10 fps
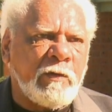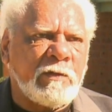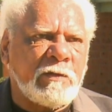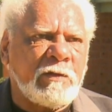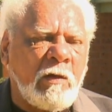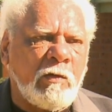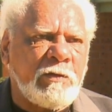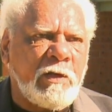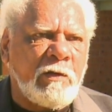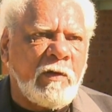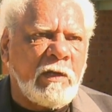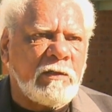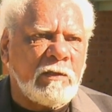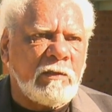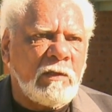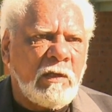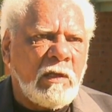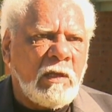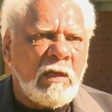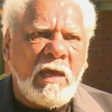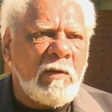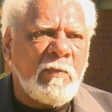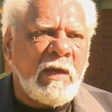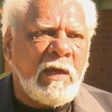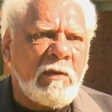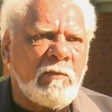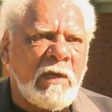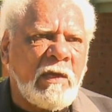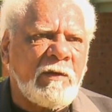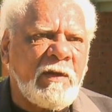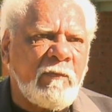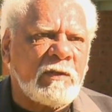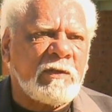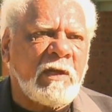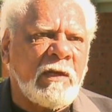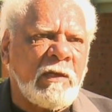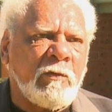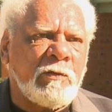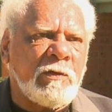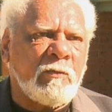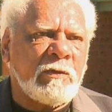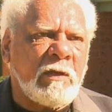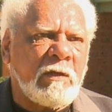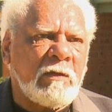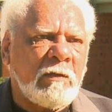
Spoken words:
as the stolen generation. How devastating on you was that?